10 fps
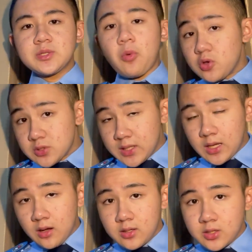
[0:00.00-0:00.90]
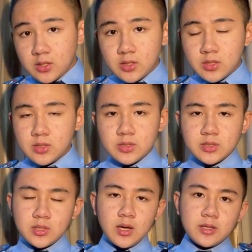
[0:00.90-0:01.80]
mostly occurs,
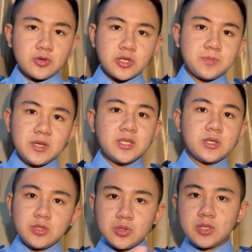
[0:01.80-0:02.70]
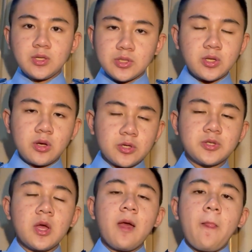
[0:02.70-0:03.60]
transmission to children occurs
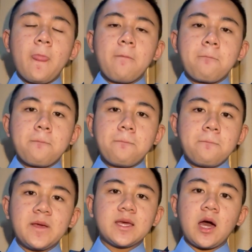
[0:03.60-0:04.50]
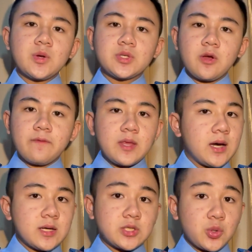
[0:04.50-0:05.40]
because of
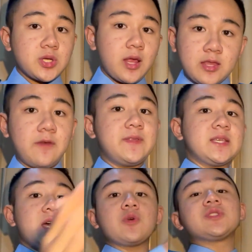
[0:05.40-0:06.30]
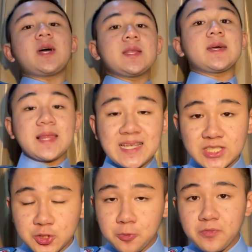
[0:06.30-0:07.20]
the social activities outside the
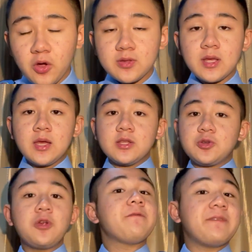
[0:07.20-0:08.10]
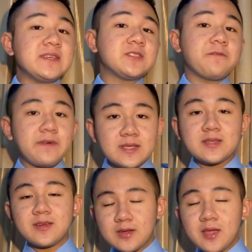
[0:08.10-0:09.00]
classroom, not during face-to-face
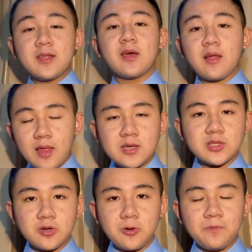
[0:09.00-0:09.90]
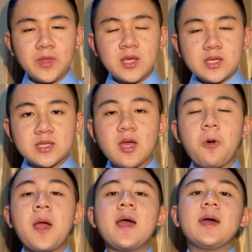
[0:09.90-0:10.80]
learning in the classroom. So